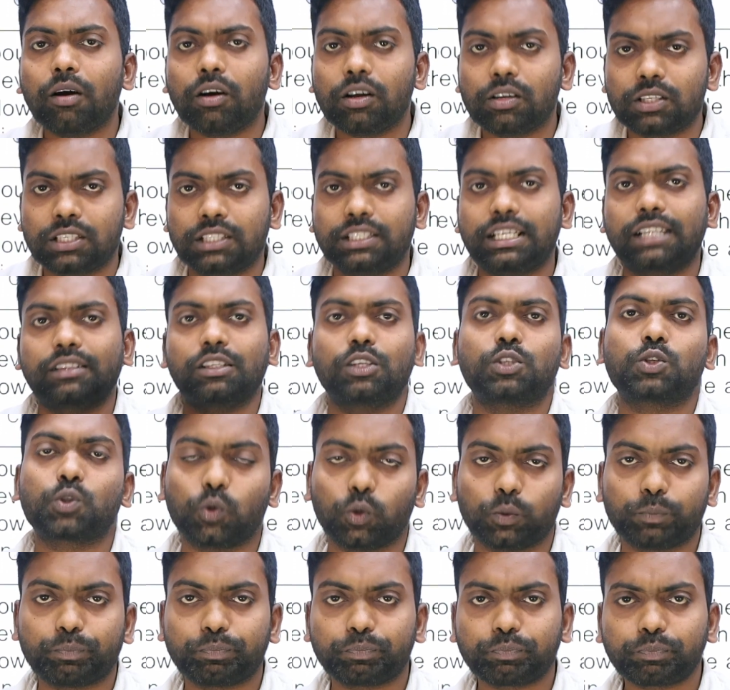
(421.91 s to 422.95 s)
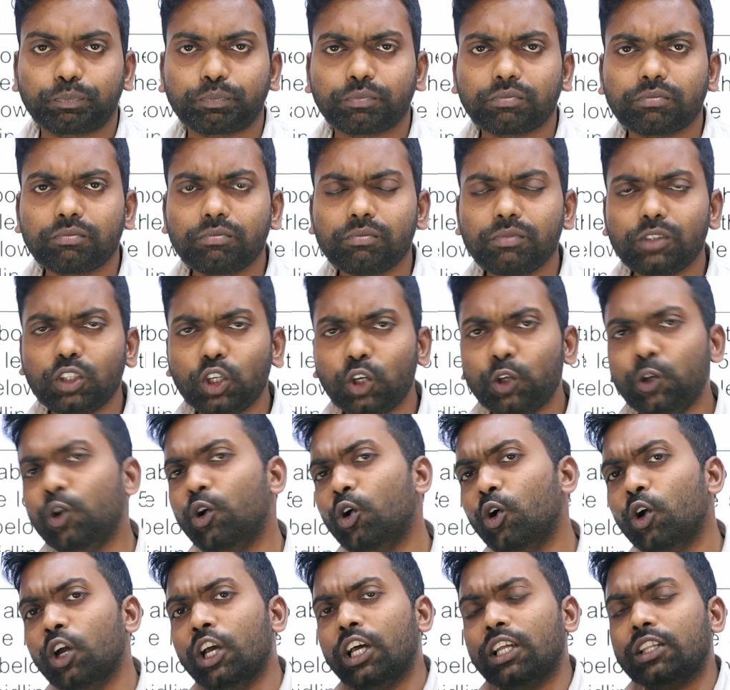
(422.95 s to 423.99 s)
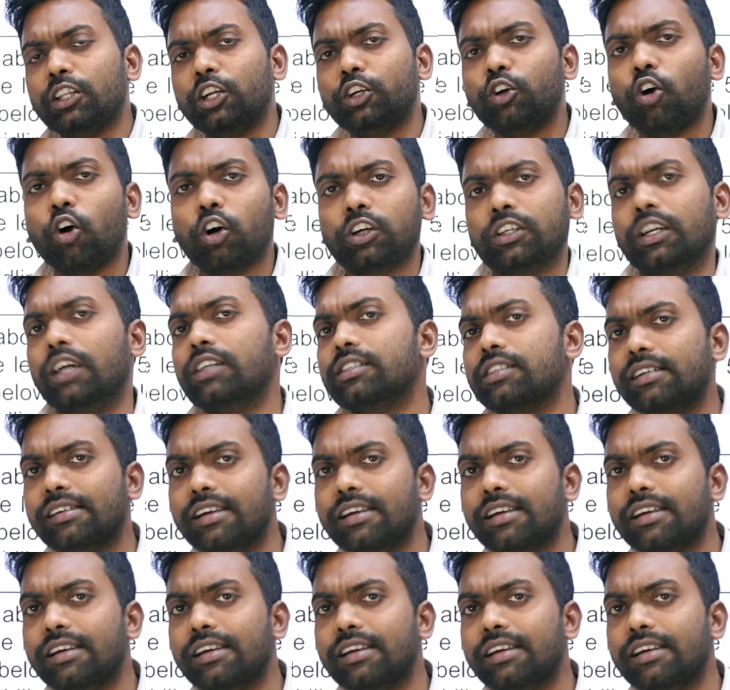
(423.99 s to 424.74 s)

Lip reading: stethoscope, you know, the doctors and